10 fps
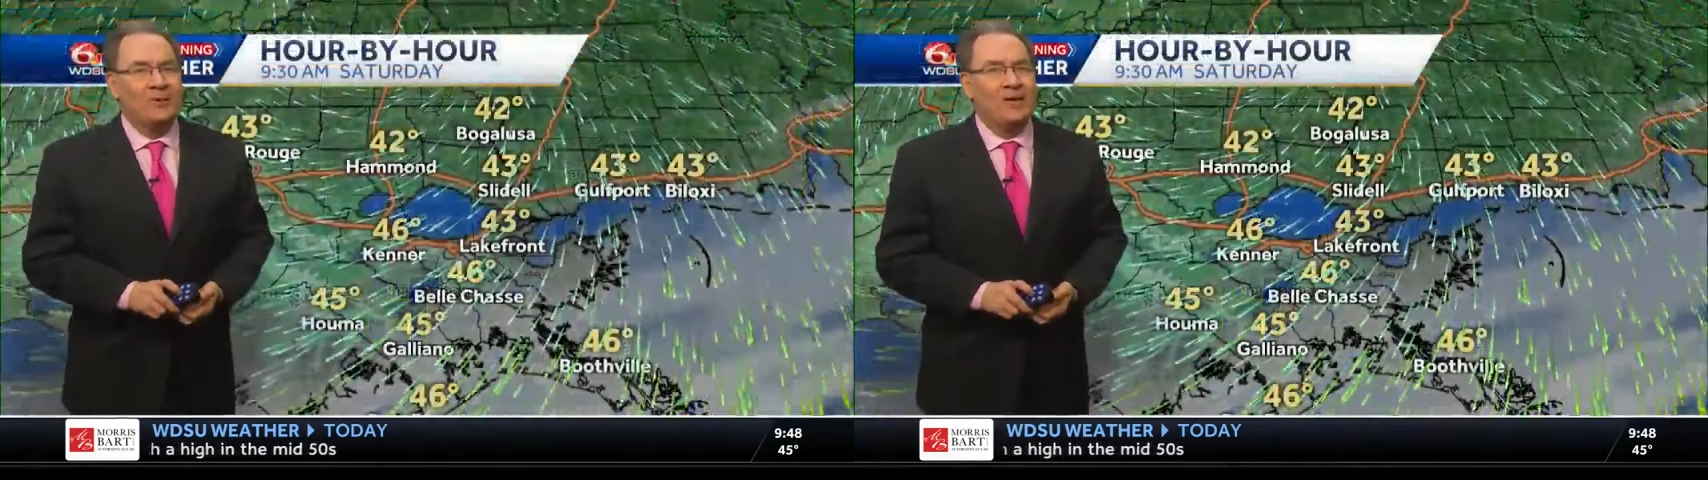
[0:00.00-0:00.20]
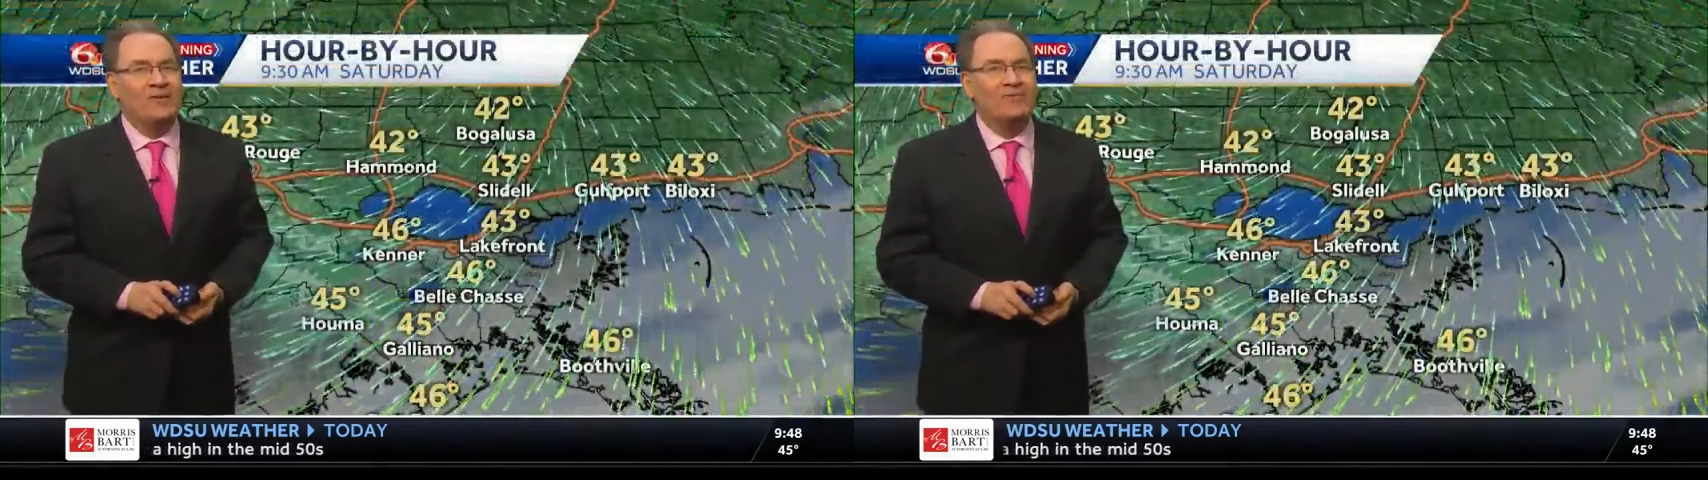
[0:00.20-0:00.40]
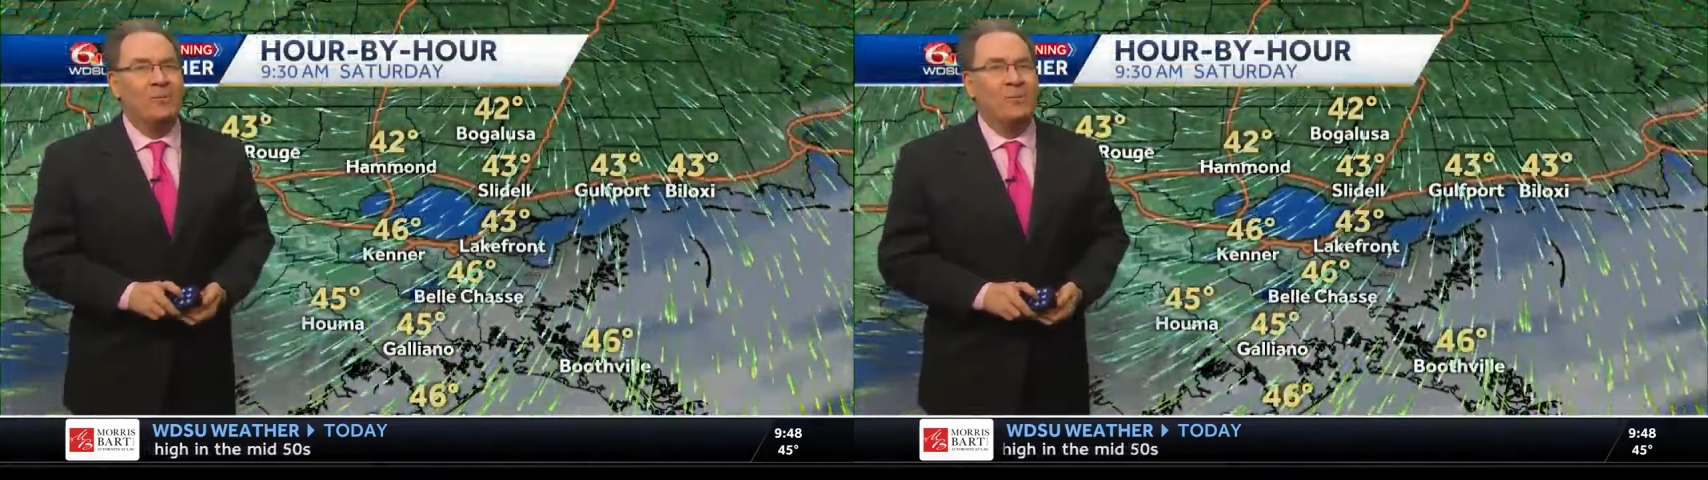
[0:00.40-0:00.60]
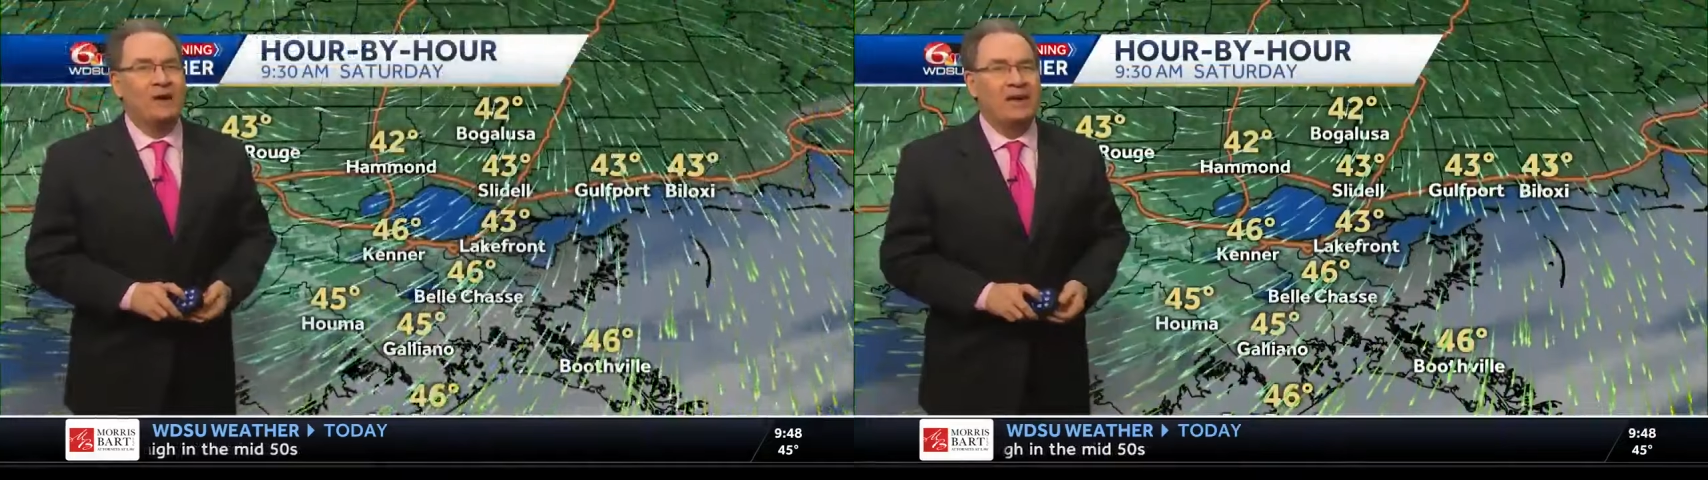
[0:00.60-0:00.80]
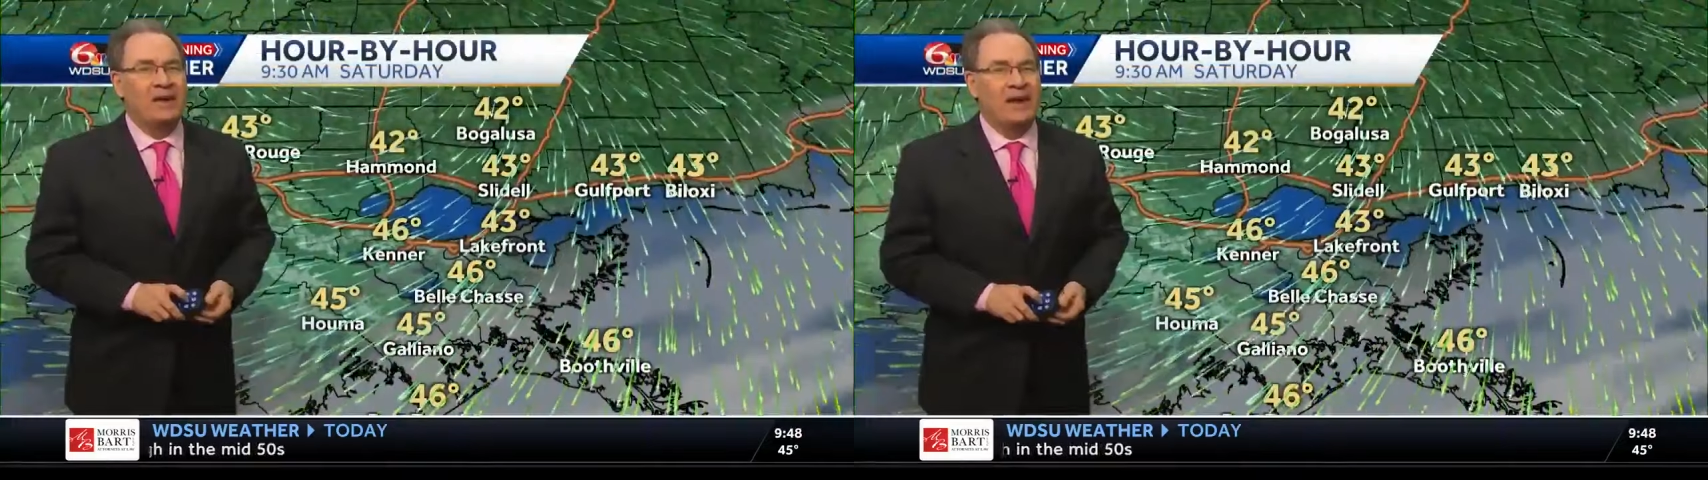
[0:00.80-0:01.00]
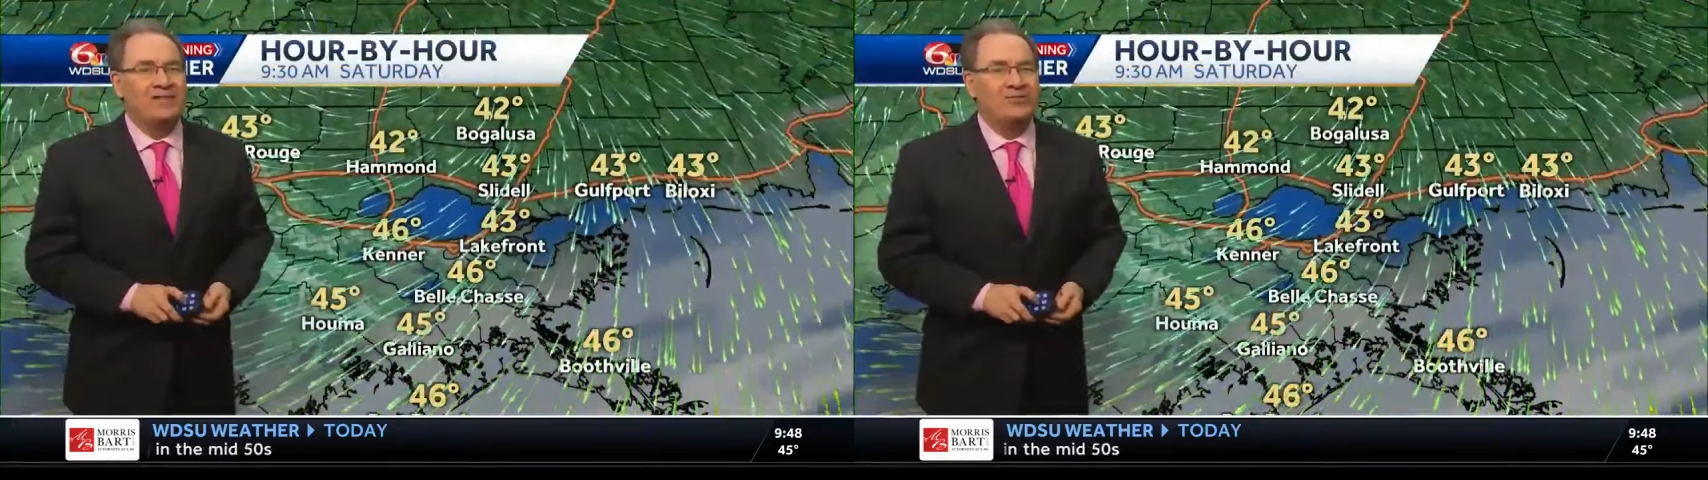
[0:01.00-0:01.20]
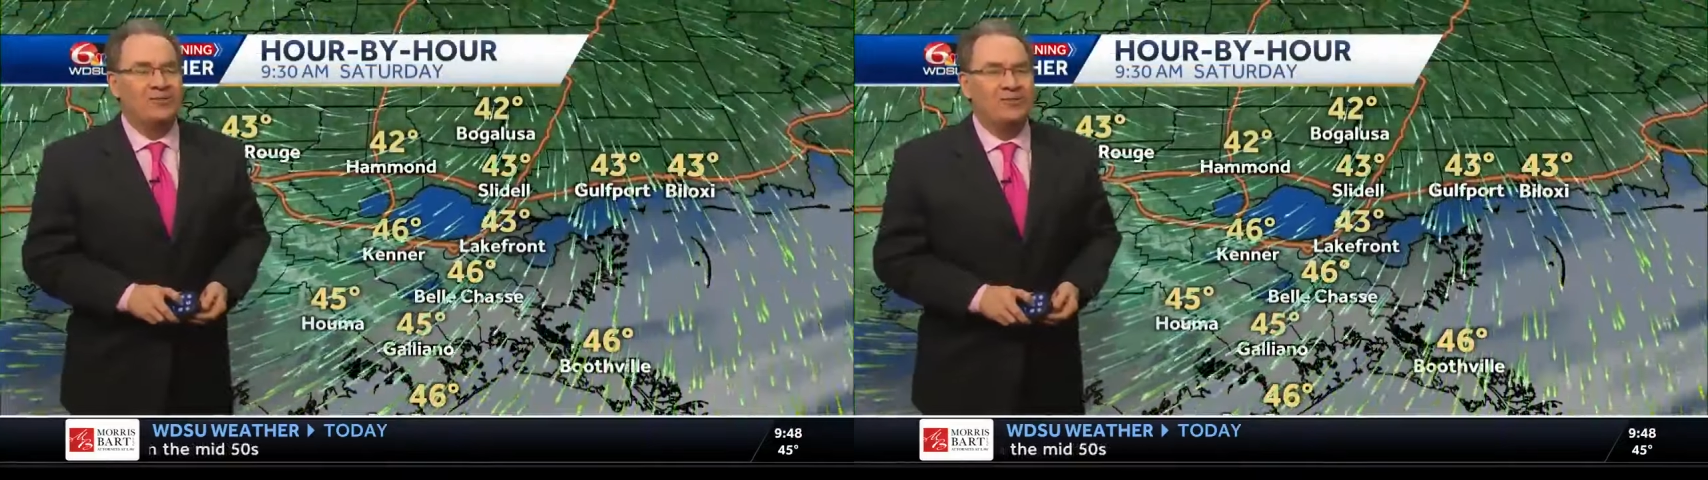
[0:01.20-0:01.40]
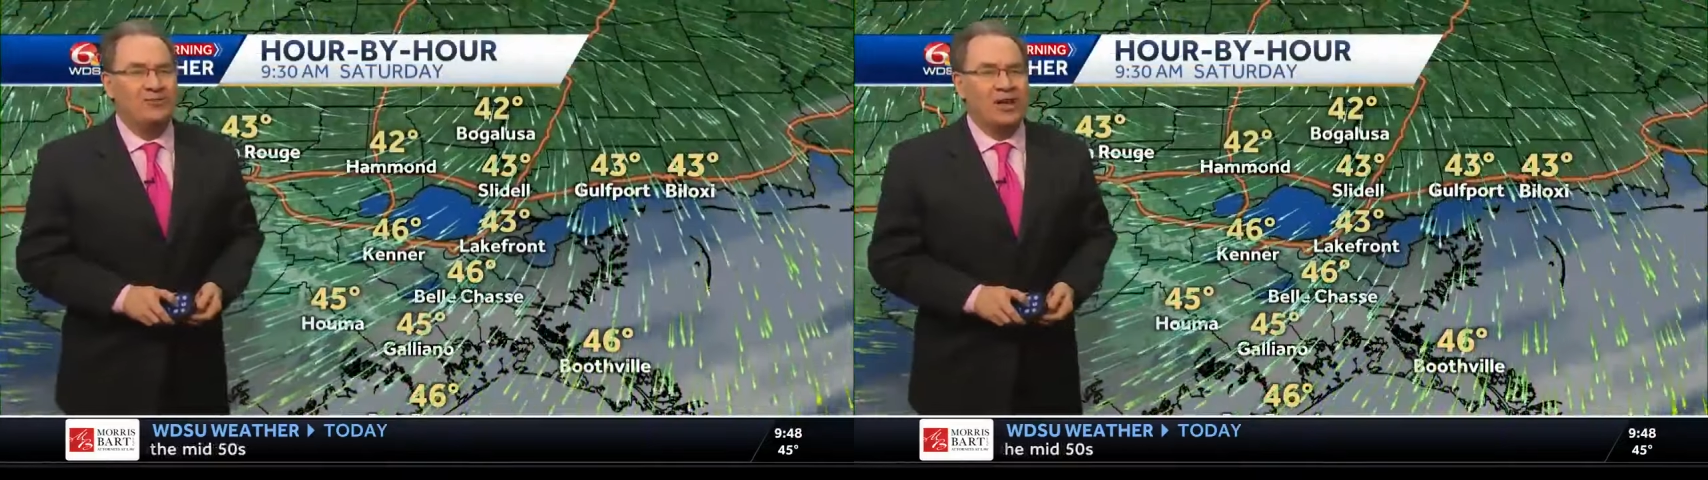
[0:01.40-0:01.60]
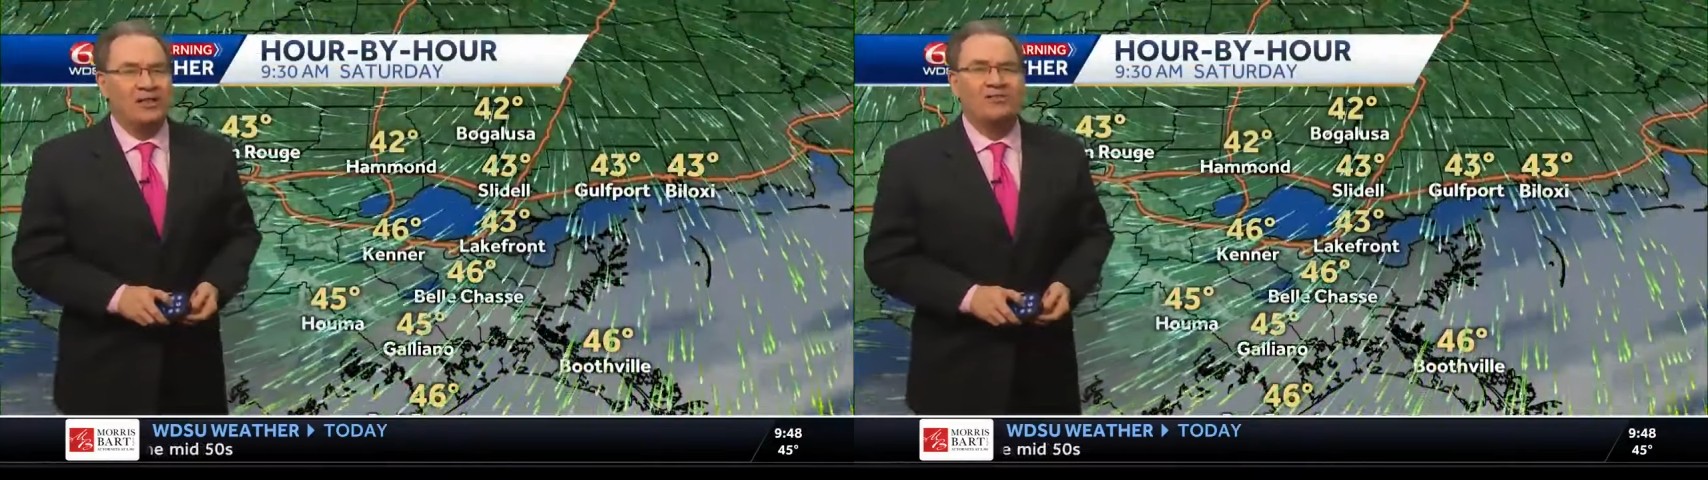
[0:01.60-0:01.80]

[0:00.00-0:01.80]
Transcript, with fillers: be here till Monday night and Tuesday.